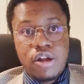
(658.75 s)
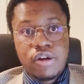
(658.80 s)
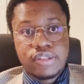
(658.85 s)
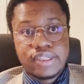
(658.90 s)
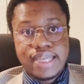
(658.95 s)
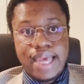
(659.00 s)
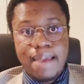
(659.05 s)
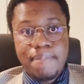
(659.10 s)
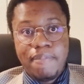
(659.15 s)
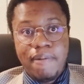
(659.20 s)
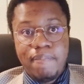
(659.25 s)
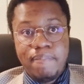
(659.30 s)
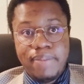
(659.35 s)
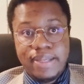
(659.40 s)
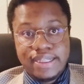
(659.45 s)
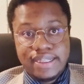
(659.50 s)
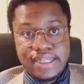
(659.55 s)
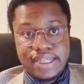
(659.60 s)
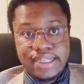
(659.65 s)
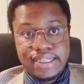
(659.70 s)
your type of
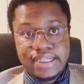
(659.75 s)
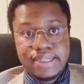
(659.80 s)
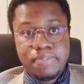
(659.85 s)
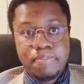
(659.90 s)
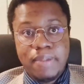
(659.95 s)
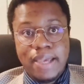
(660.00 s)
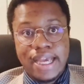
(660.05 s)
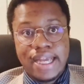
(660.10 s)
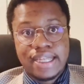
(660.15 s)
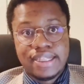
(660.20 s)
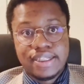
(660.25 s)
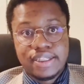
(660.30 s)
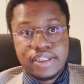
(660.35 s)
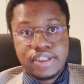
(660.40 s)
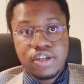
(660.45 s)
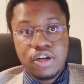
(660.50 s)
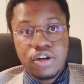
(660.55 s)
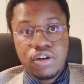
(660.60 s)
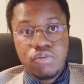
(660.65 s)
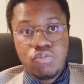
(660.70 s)
business because
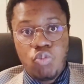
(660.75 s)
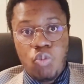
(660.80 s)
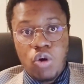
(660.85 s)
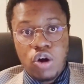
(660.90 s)
certain